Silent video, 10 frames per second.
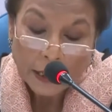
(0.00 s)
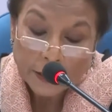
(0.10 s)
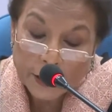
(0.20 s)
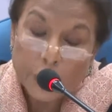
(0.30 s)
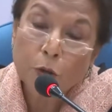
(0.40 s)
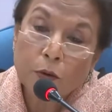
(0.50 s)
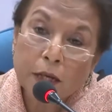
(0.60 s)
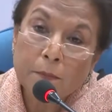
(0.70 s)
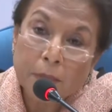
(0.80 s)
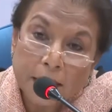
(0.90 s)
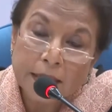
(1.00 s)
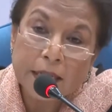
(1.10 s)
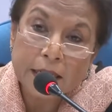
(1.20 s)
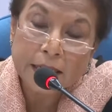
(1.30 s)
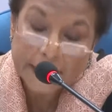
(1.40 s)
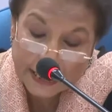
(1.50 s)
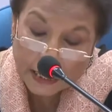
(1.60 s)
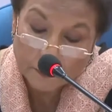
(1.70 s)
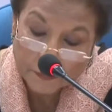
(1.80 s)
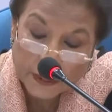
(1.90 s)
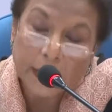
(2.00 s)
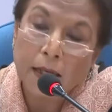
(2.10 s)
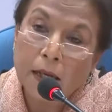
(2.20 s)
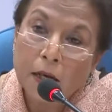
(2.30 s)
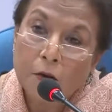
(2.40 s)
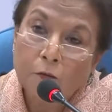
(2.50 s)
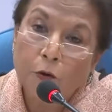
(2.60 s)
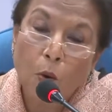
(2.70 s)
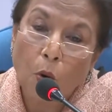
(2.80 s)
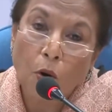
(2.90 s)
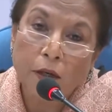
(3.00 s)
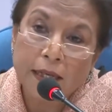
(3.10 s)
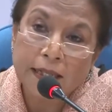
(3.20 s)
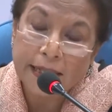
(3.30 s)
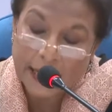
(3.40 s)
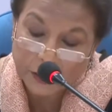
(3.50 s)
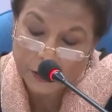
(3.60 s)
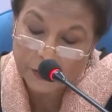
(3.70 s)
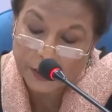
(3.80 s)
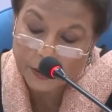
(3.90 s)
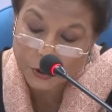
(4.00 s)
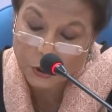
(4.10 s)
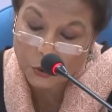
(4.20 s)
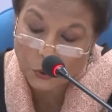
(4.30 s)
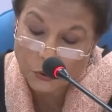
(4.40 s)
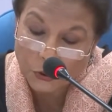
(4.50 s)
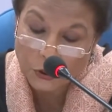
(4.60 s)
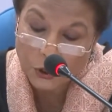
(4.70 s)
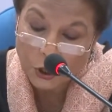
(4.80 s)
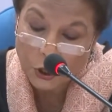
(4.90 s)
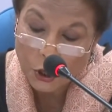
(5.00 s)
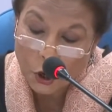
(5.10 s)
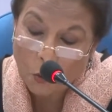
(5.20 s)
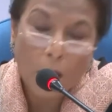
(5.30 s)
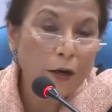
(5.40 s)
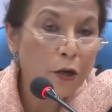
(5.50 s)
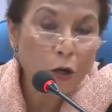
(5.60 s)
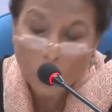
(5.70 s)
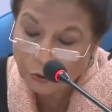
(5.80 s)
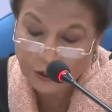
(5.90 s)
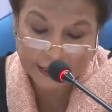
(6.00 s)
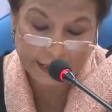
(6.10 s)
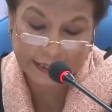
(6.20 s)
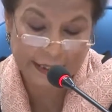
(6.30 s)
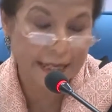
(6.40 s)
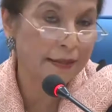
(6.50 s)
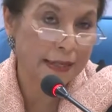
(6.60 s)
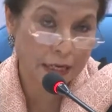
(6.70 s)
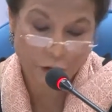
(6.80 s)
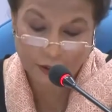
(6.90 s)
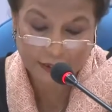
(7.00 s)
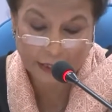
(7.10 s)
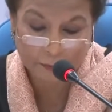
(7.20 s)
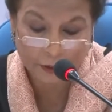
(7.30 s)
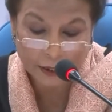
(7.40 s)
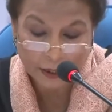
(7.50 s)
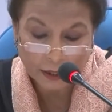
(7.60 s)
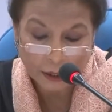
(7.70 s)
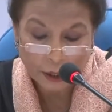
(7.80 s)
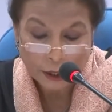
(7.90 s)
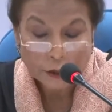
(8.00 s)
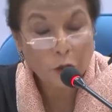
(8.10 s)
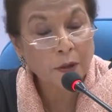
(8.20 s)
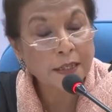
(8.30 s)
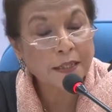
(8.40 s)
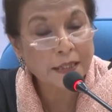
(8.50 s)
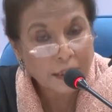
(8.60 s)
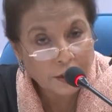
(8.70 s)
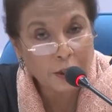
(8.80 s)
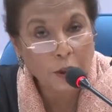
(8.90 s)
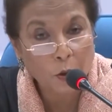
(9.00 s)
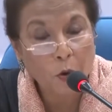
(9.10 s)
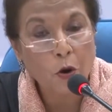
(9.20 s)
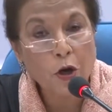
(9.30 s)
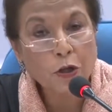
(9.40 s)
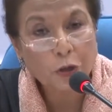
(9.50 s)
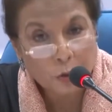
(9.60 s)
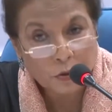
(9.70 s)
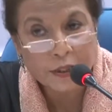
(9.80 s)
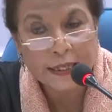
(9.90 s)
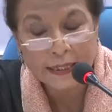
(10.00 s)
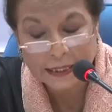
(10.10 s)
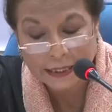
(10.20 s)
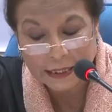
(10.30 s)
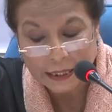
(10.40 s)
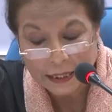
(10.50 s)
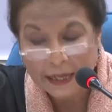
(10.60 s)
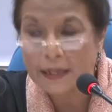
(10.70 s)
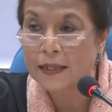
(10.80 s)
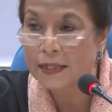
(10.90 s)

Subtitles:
The newly minted TLP, for all its hectoring discourse, won no seats in the National Assembly, though it did secure 2 seats in the